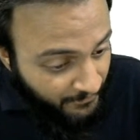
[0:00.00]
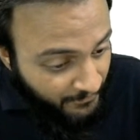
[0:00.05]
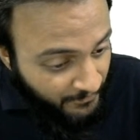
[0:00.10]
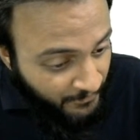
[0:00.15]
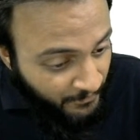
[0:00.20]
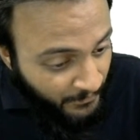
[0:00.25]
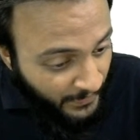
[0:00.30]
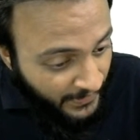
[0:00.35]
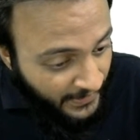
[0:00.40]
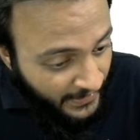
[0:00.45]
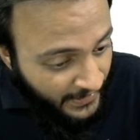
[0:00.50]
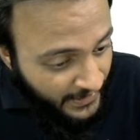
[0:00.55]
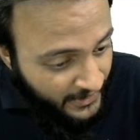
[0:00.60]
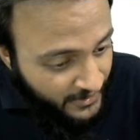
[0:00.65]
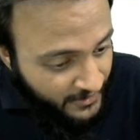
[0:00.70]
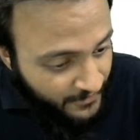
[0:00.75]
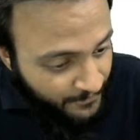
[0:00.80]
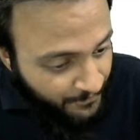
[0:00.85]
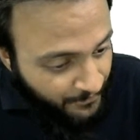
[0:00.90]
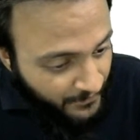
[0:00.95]

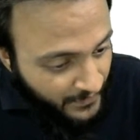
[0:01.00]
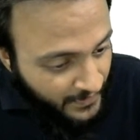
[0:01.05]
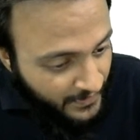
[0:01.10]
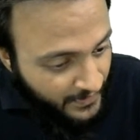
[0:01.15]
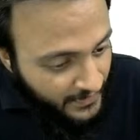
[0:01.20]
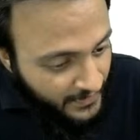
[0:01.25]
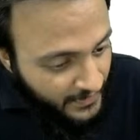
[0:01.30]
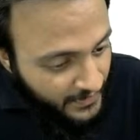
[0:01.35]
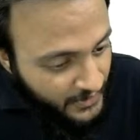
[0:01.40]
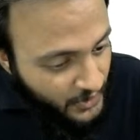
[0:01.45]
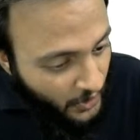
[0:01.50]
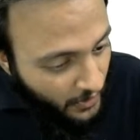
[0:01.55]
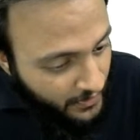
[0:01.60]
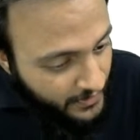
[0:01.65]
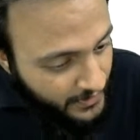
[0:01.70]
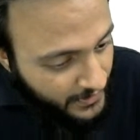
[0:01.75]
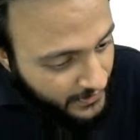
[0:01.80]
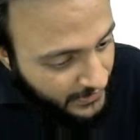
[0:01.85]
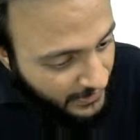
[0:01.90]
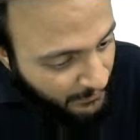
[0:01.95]
Mahesh,
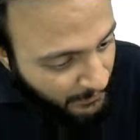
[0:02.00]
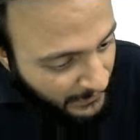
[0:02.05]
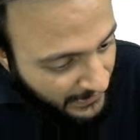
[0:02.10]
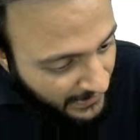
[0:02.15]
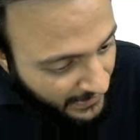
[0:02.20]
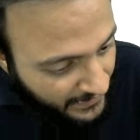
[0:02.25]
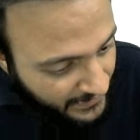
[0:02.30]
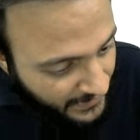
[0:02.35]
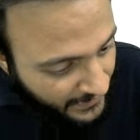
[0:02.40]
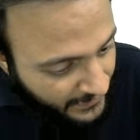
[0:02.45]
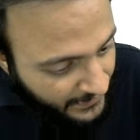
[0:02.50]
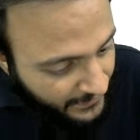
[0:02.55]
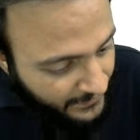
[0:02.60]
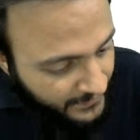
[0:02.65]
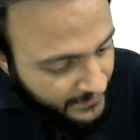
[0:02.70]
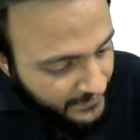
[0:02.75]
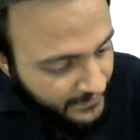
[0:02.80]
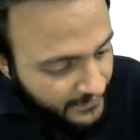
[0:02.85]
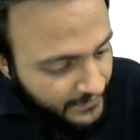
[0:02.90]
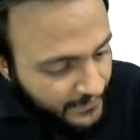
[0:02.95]
Dr. Deepika
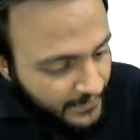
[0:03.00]
Rana.